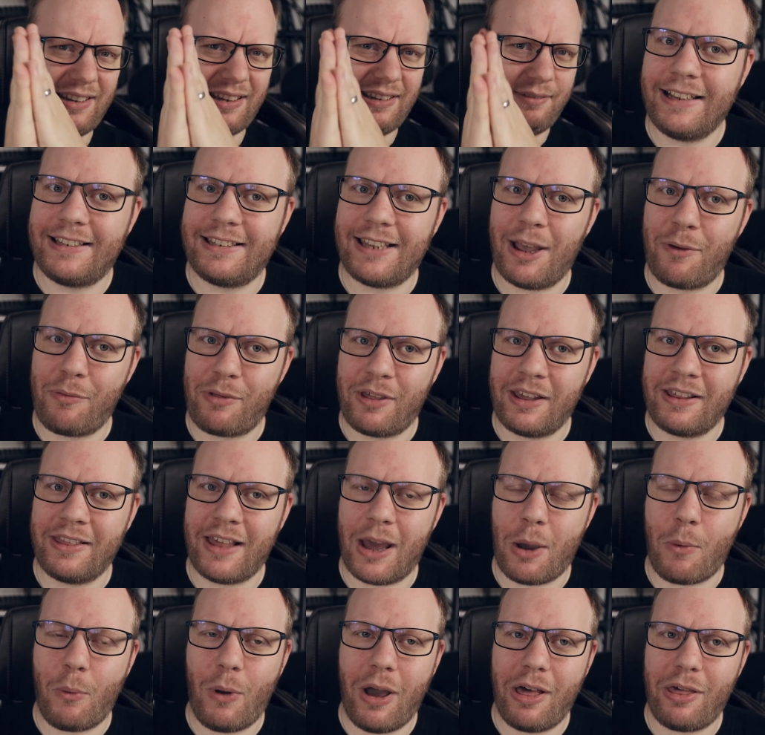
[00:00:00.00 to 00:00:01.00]
something
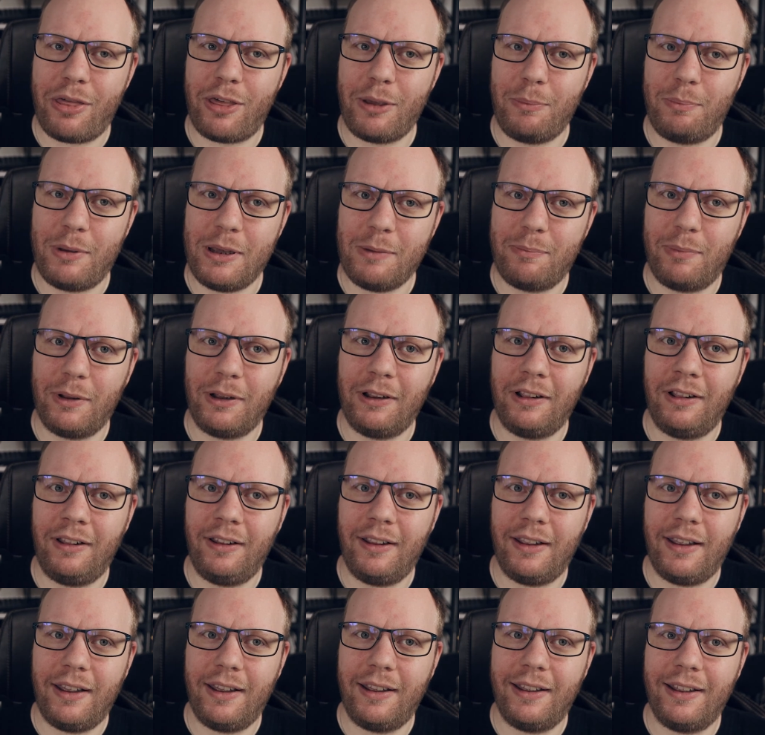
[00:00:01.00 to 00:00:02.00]
that wealthy people
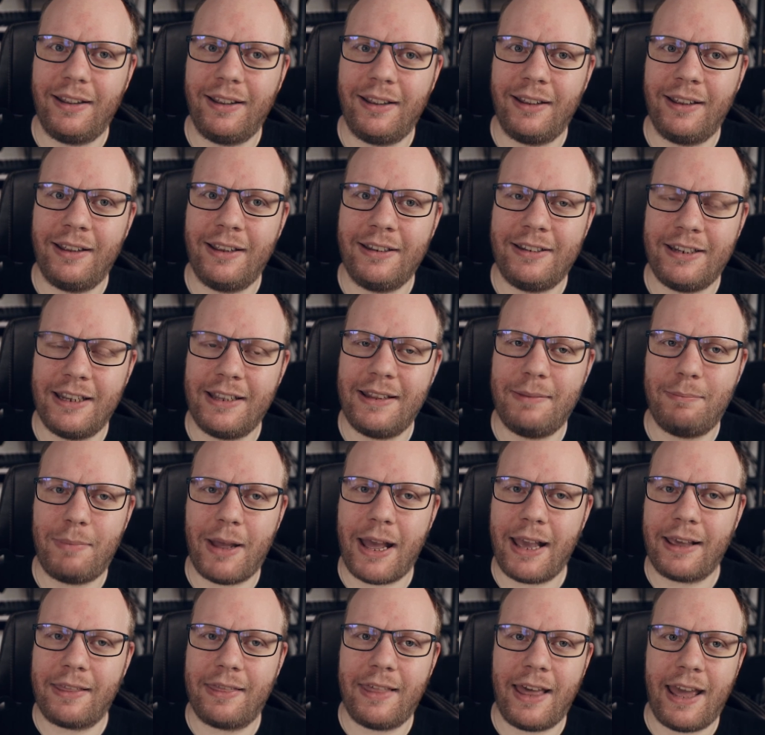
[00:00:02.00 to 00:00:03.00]
did
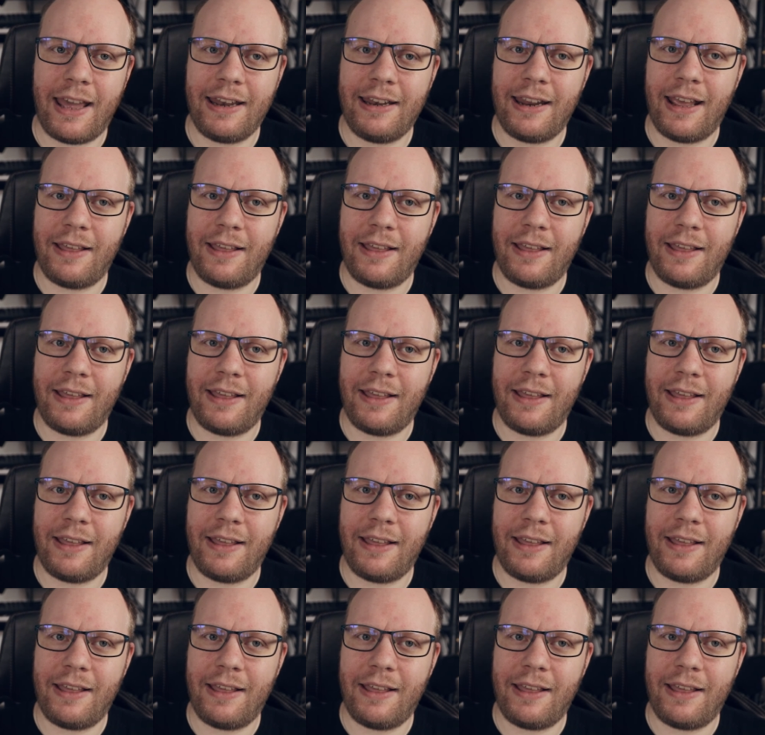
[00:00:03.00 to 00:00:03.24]
back then,